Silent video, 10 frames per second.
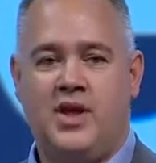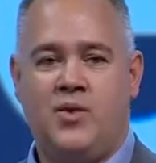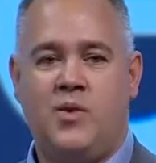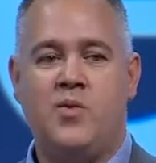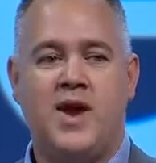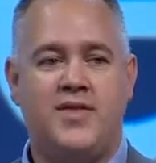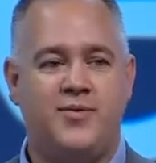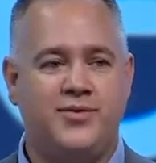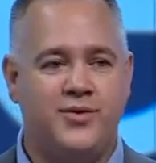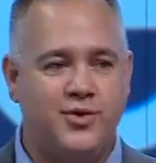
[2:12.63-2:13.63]
We ran them
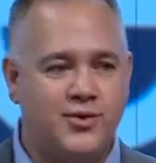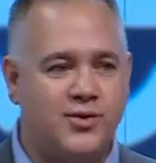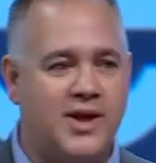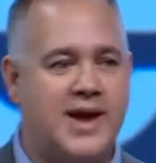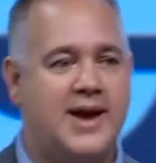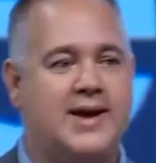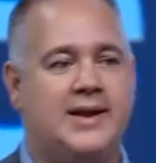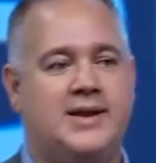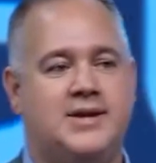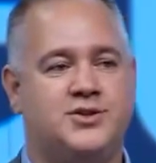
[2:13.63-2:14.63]
through the Google AI
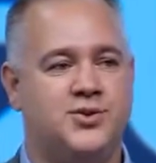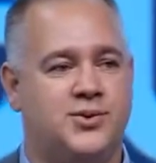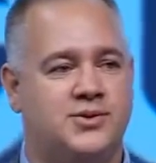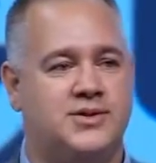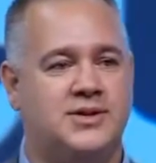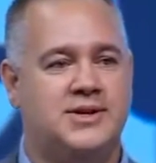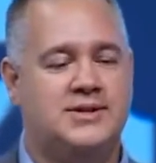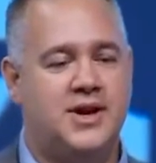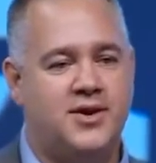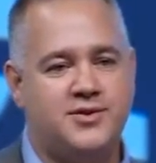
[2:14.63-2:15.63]
analytics tools
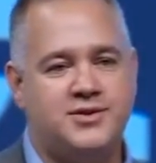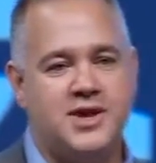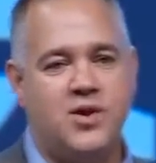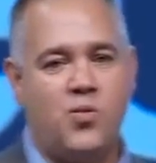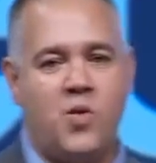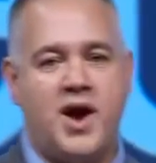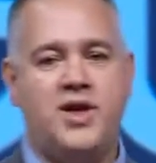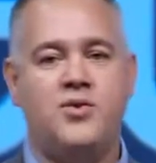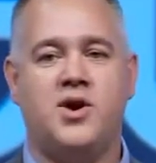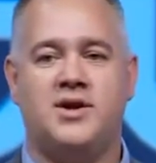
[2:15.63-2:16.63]
to understand why
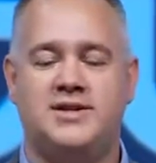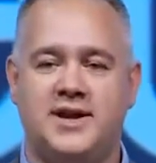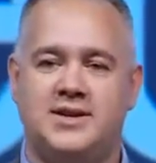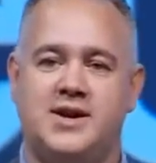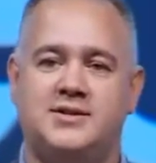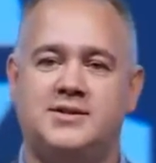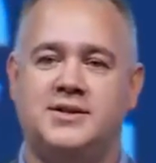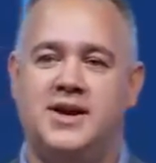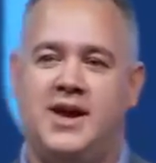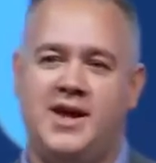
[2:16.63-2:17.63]
you contact us
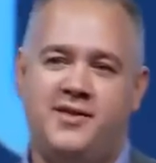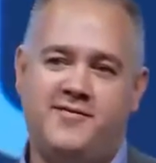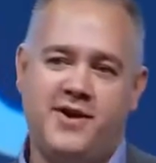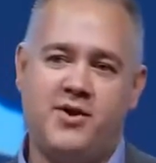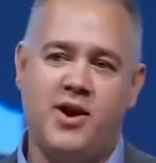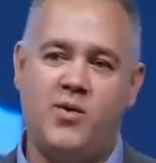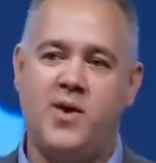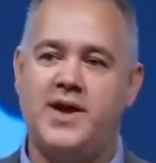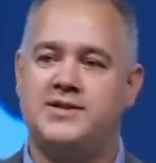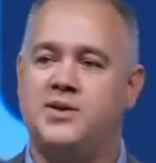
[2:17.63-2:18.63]
and then figure out
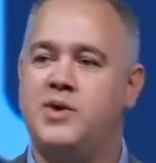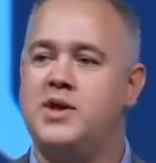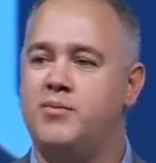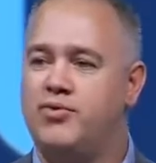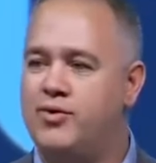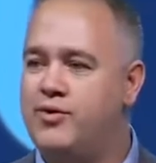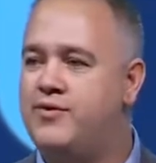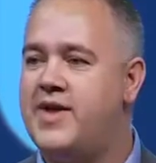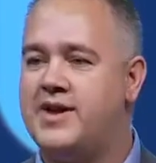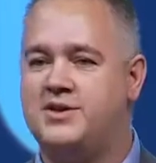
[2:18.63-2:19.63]
ways that we could
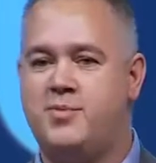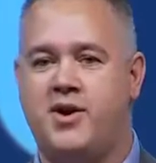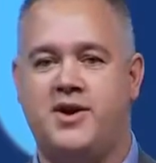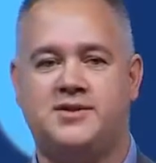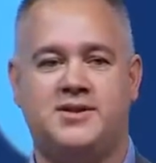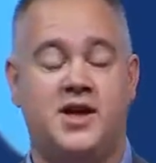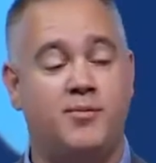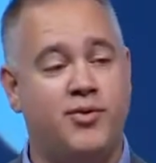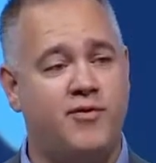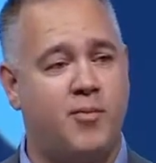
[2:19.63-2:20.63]
improve that experience and
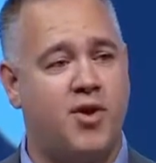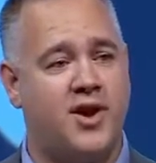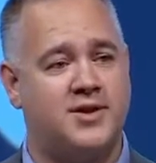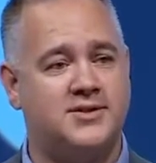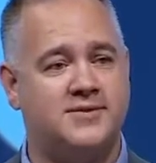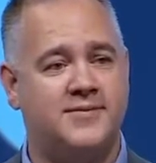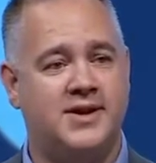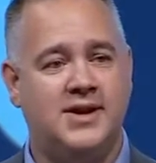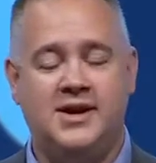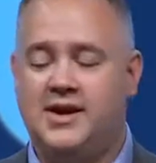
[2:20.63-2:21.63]
improve our products.
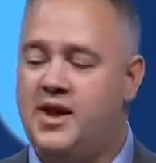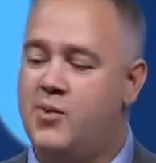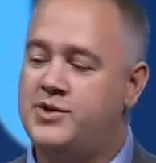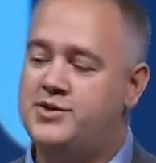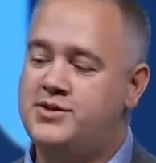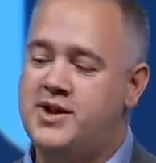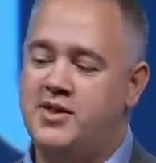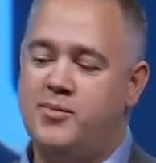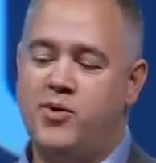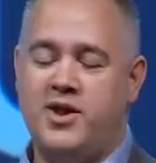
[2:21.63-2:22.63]
And what you see on
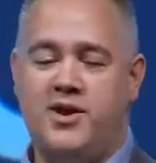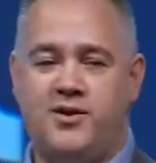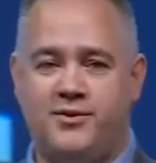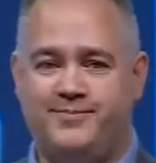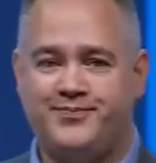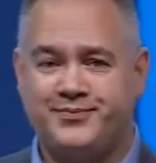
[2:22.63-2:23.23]
the board here